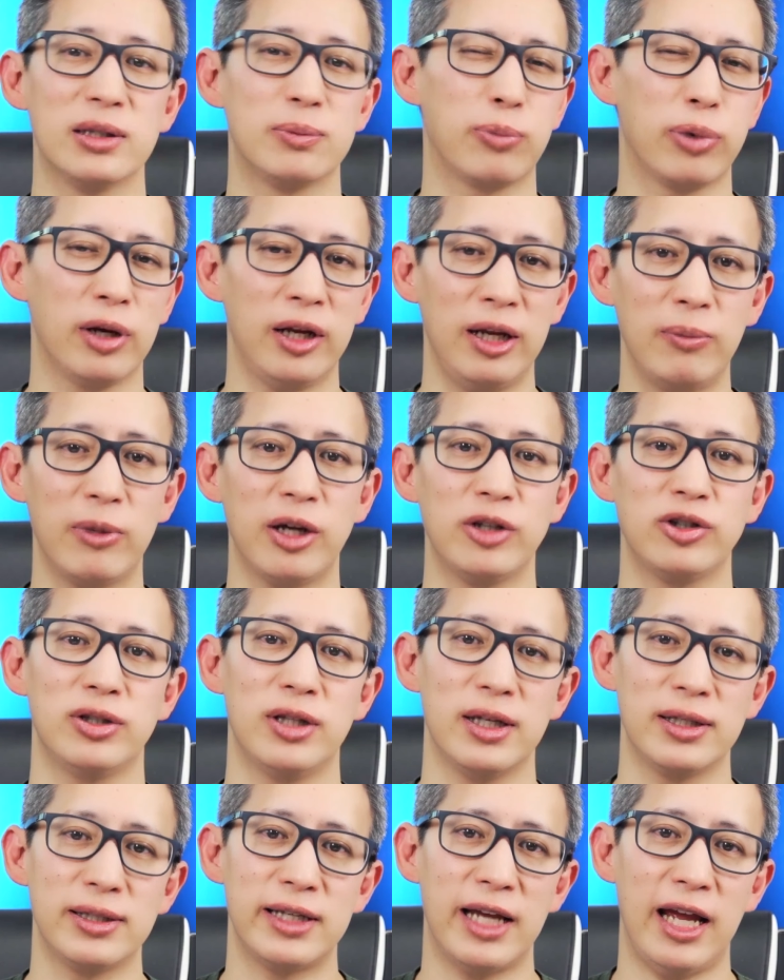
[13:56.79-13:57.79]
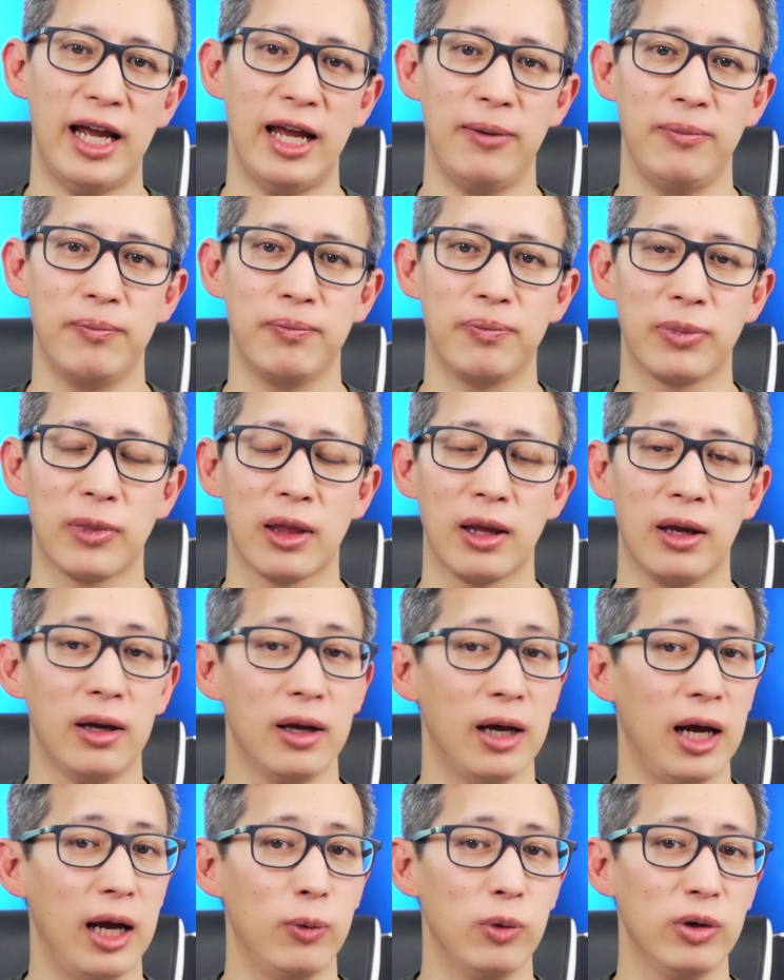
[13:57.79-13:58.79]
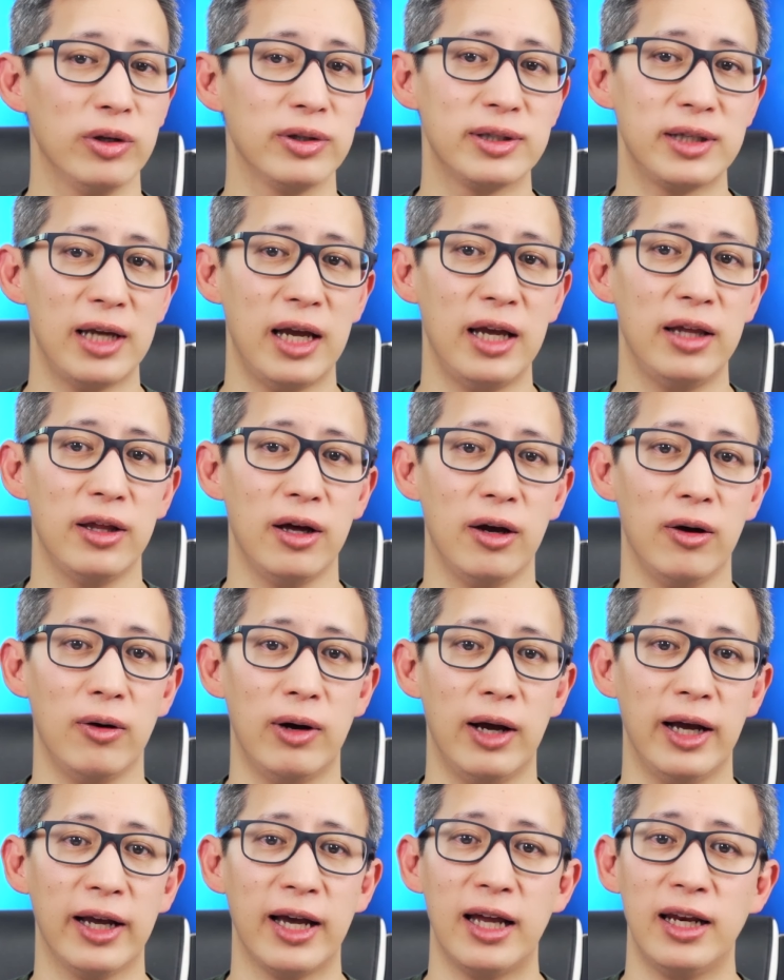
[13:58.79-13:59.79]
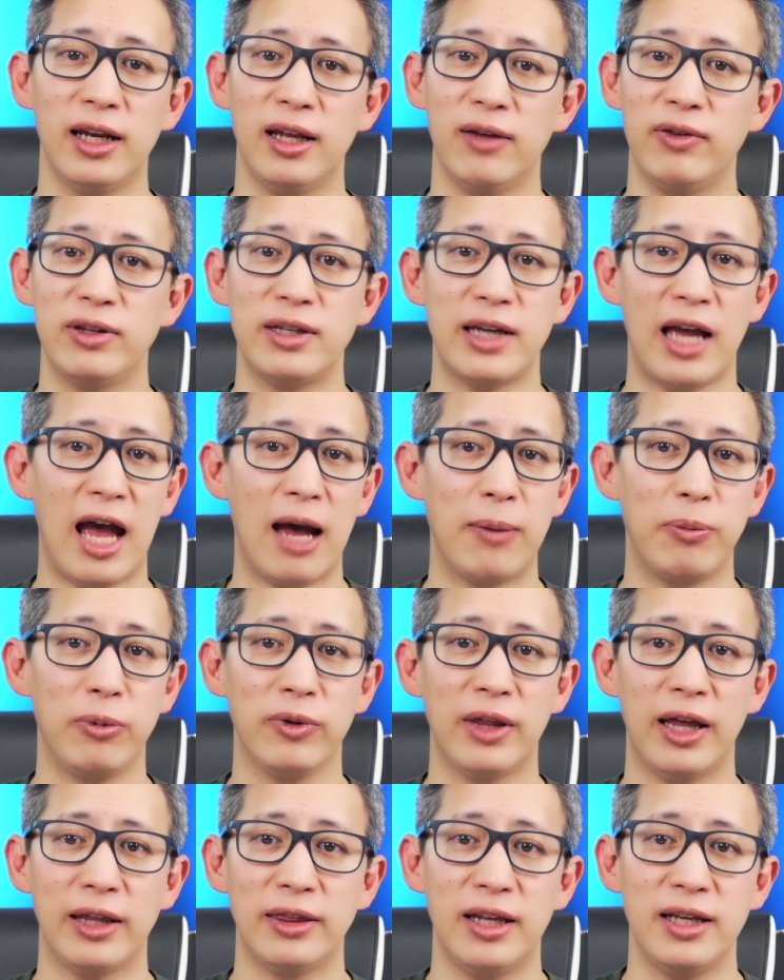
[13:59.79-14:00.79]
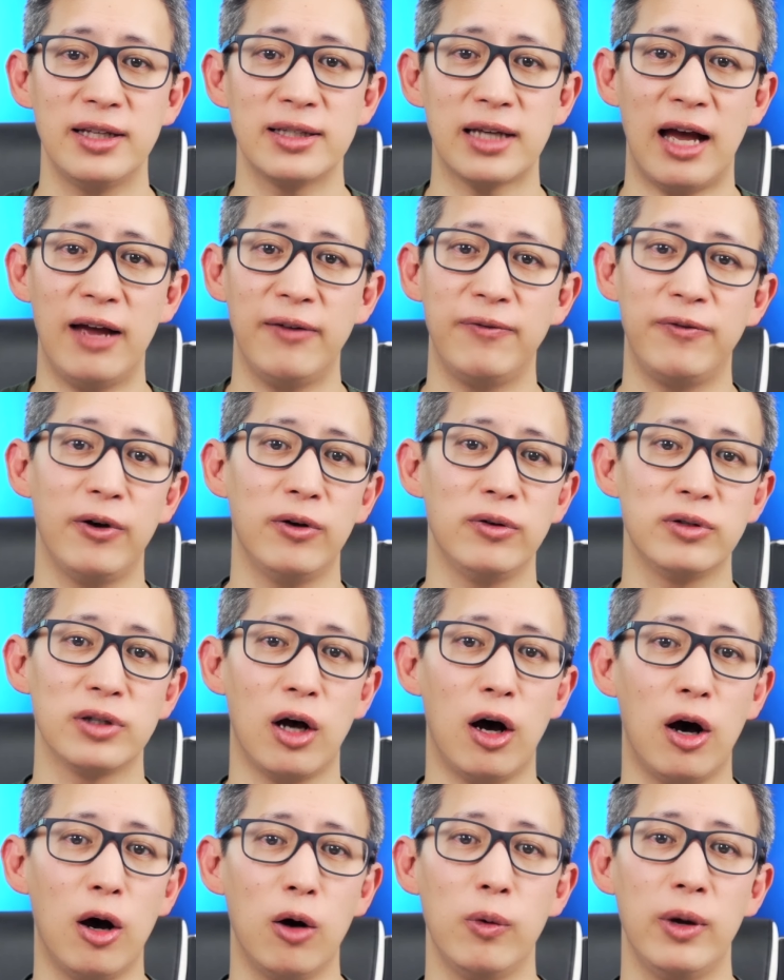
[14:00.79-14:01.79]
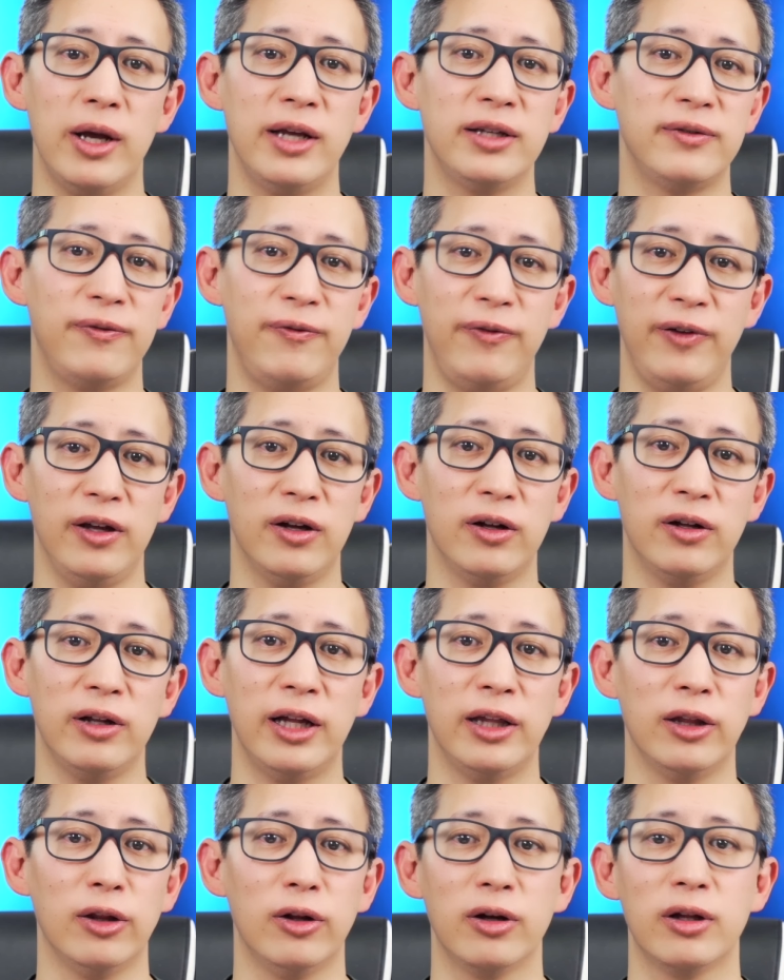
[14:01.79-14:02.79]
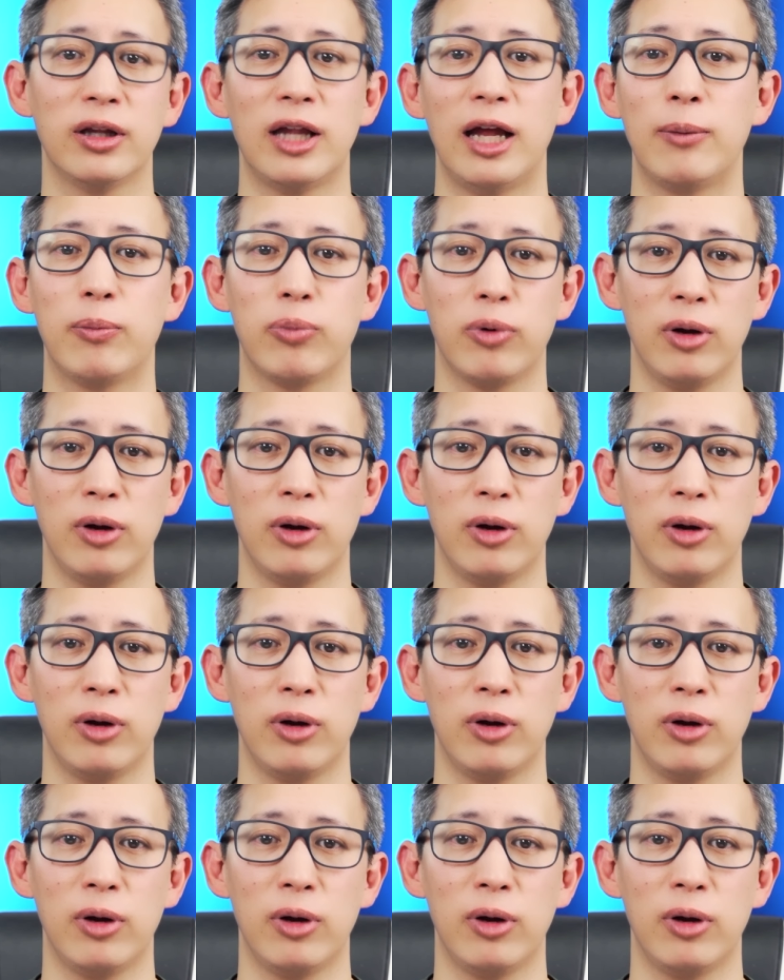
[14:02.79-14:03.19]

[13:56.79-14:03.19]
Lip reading: is pretty much the same. I will say though, I gotta give it to Apple that these iPhones always feel and look like